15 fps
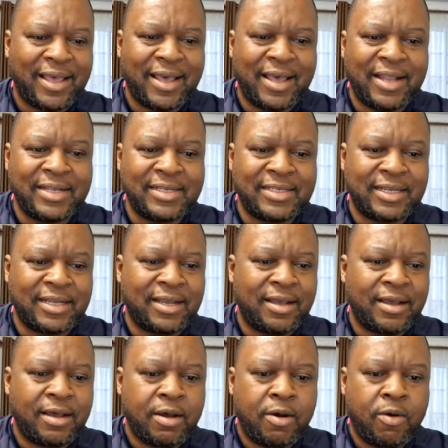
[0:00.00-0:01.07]
and
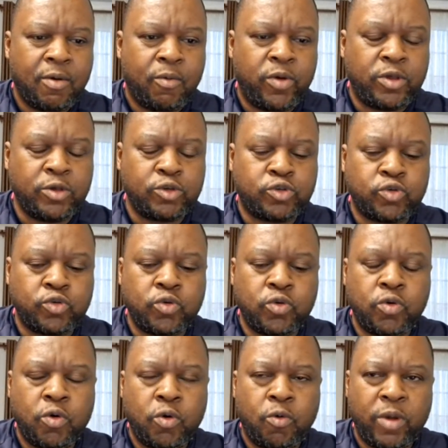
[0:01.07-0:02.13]
we used to